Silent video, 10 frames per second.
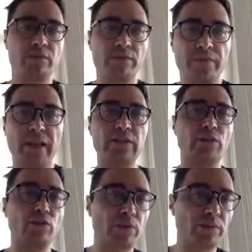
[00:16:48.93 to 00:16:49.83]

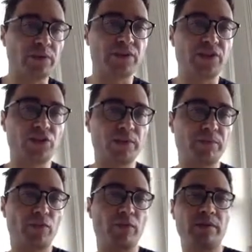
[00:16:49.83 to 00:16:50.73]
value proposition,
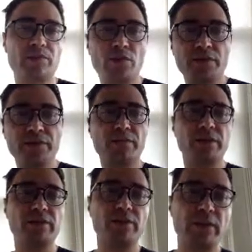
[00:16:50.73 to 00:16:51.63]
problem solving,
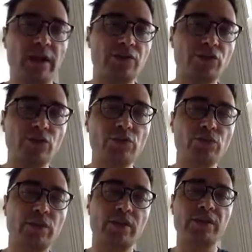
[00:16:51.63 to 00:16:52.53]
but I'll show you
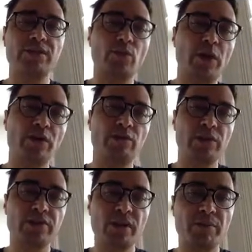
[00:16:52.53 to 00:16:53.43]
at least one good
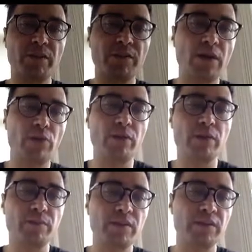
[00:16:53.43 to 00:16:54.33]
example of how a
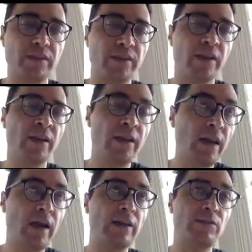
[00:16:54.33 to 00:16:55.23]
completely
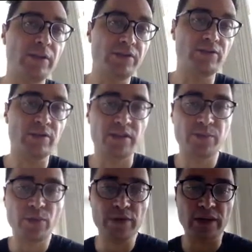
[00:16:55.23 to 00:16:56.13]
otherwise useless
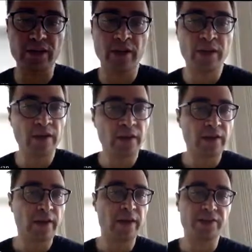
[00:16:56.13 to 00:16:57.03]
product
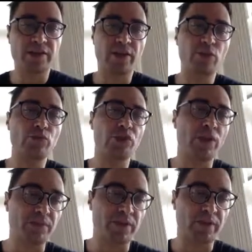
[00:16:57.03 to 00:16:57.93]
has a huge
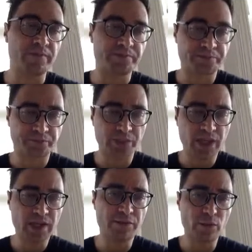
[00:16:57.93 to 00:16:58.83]
uptake.
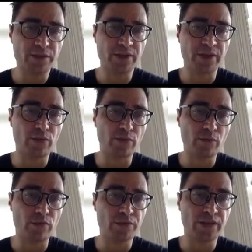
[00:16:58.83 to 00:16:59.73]
And of course, the whole
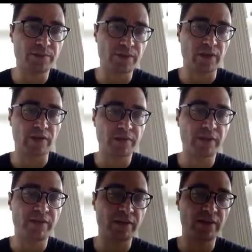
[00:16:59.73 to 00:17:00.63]
concept of
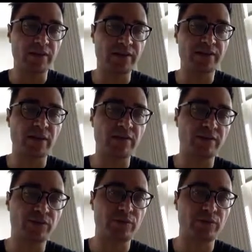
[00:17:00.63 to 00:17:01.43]
Kevin Kelly's Southern True